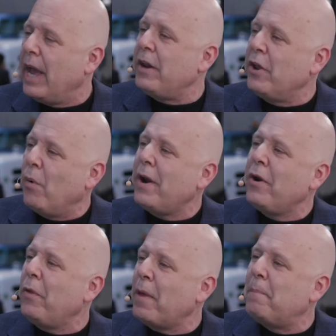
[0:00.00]
And you want
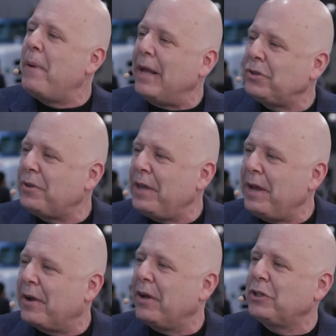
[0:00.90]
to know the best
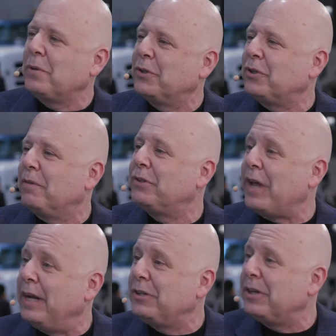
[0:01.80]
thing a customer service
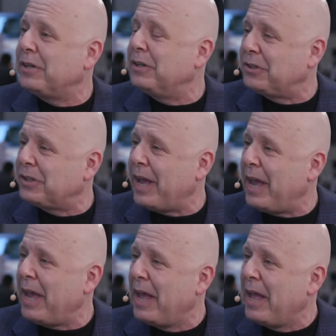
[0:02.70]
agent could
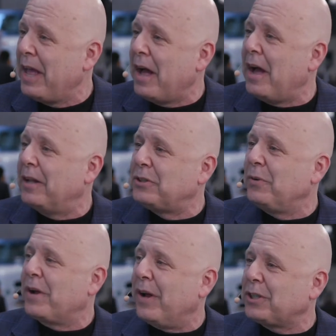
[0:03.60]
say
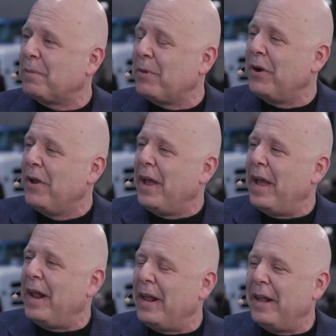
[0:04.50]
to a customer?
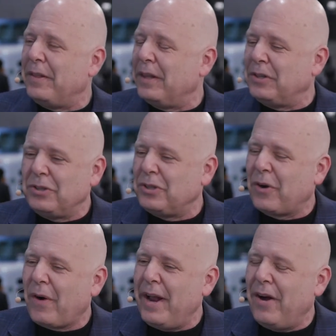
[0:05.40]
And this is a
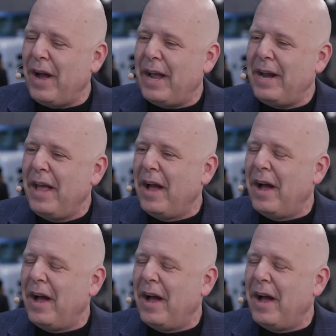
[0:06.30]
great line.